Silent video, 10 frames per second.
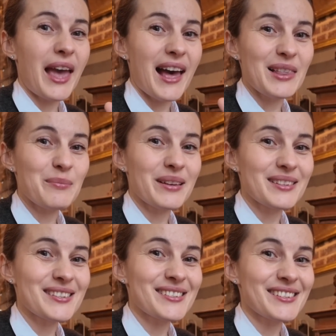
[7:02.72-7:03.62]

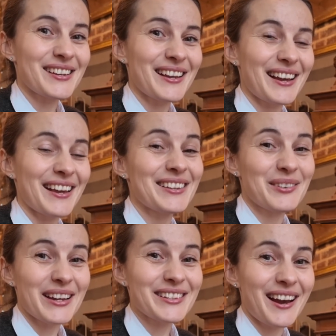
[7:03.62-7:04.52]
elements in
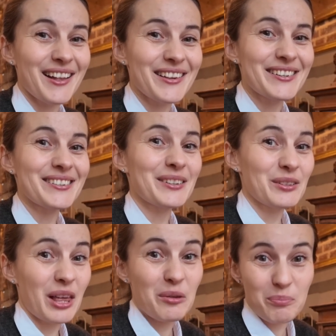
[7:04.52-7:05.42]
red color,
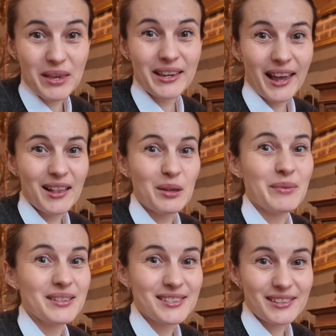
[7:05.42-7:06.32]
like big
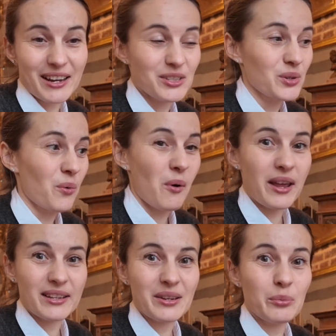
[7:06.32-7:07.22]
elements, a door
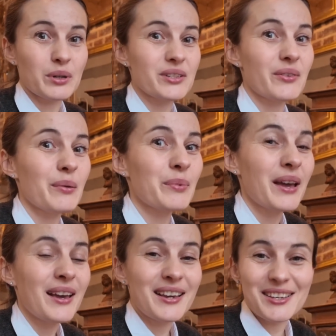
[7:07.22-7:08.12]
and a wardrobe,
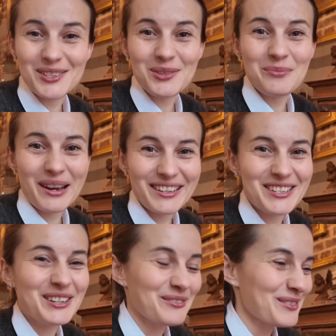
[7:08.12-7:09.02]
is too
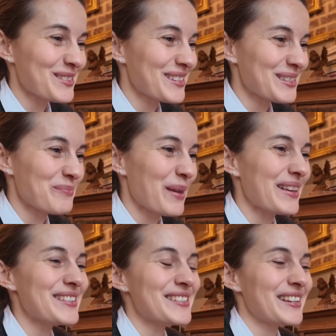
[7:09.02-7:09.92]
much for this
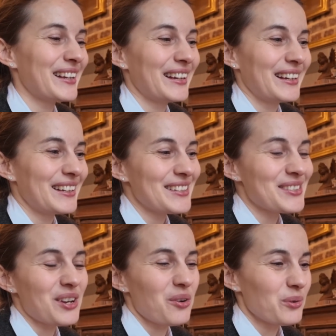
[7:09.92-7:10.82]
space.
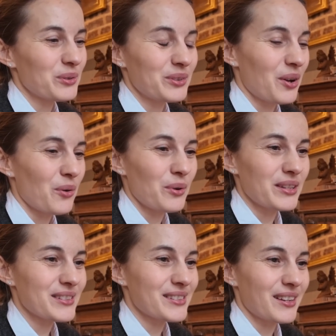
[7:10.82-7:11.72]
So no,
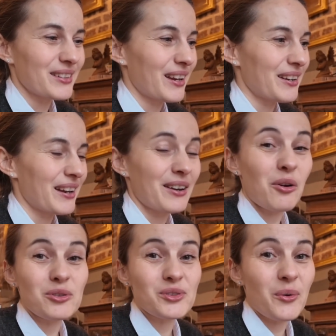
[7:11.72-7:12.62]
it's not gonna.
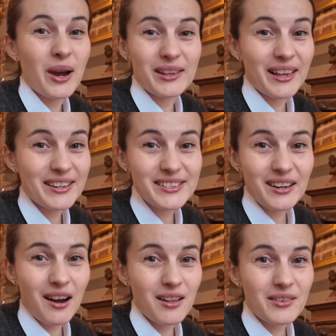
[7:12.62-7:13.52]
Also, I like the
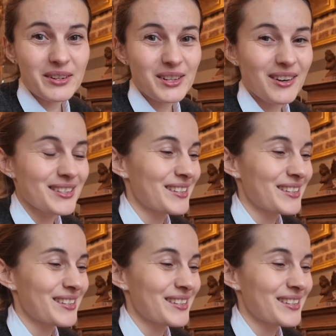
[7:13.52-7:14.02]
color a lot.